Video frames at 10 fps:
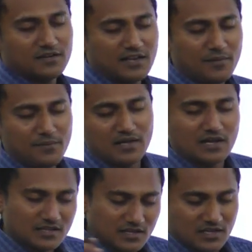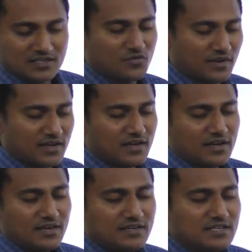Tell me in other way,
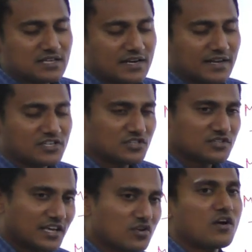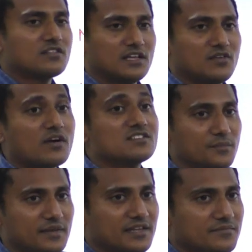is conduction there, not there? What is the
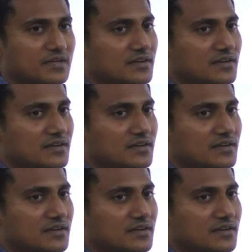meaning?